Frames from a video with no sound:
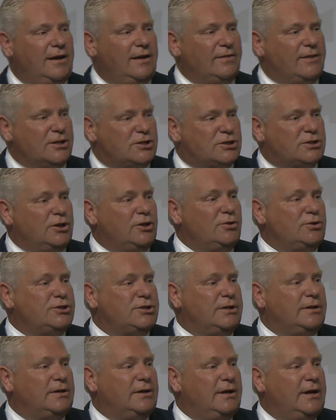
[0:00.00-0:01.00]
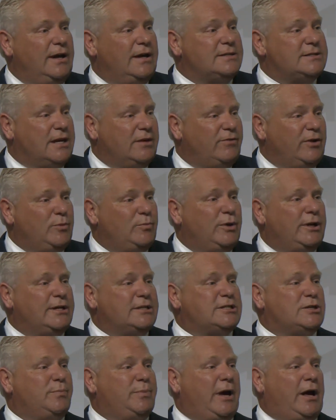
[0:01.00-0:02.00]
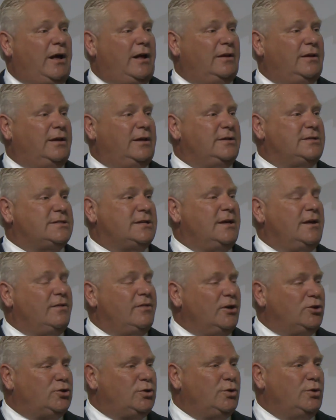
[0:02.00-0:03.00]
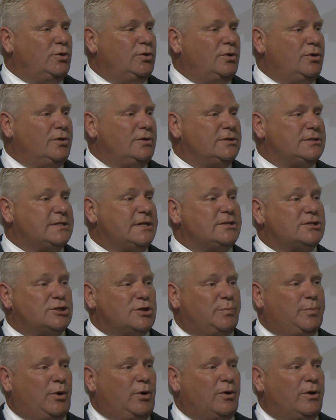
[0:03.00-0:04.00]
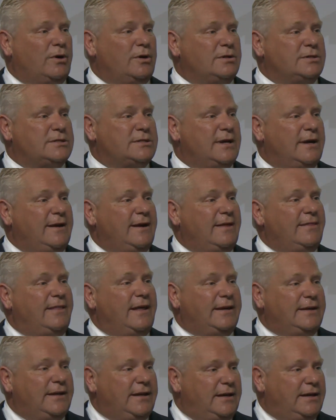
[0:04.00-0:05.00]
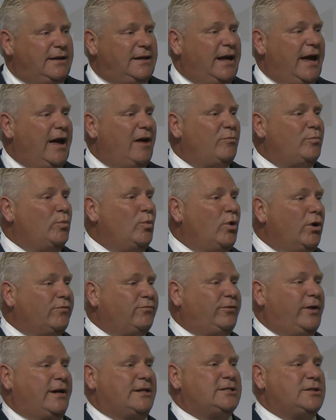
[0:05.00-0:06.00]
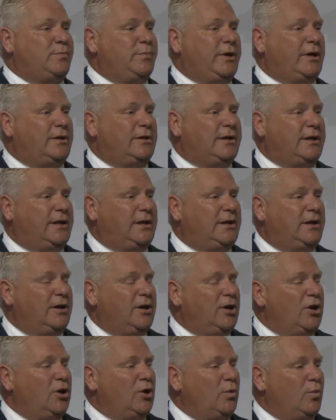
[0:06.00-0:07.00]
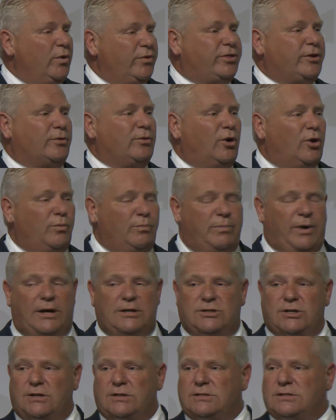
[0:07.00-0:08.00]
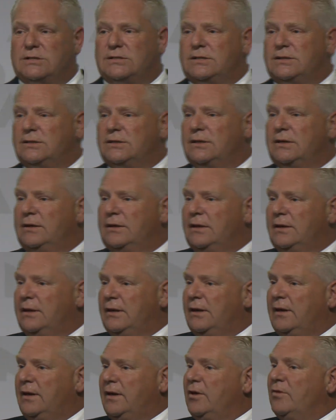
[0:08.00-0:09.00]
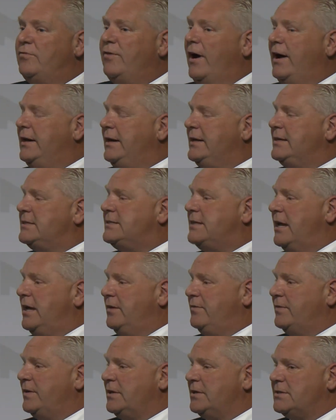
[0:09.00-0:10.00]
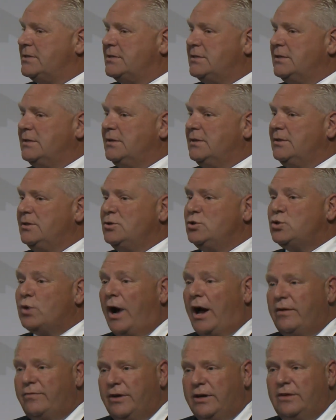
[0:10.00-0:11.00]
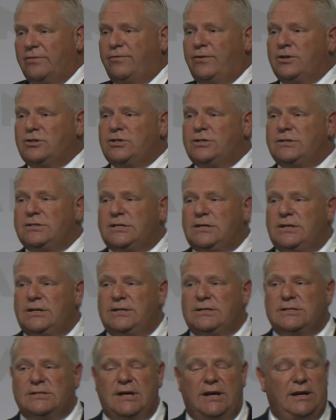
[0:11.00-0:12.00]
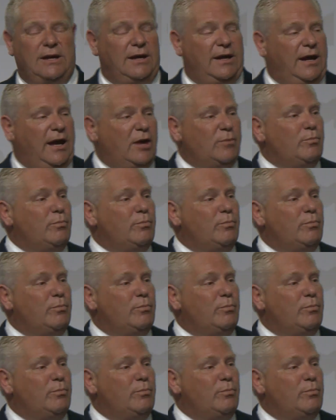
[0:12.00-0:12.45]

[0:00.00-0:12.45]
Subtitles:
The solution is giving municipalities the tools and supports they need to have more flexibility with their own budgets. Finding savings, driving efficiencies, and